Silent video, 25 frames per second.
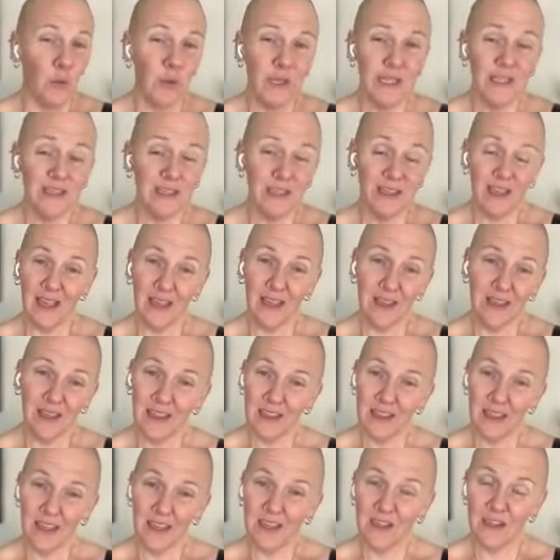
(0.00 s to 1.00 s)
we
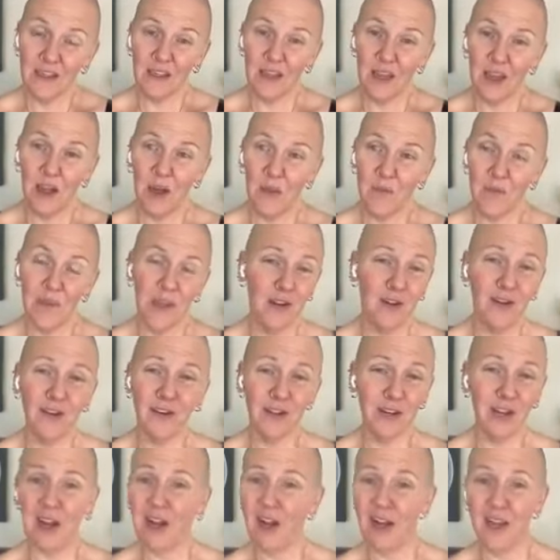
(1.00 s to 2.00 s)
say things that
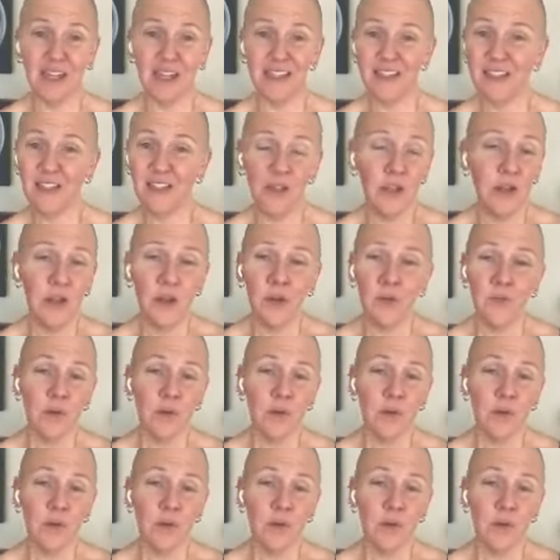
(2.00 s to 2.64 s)
aren't kind.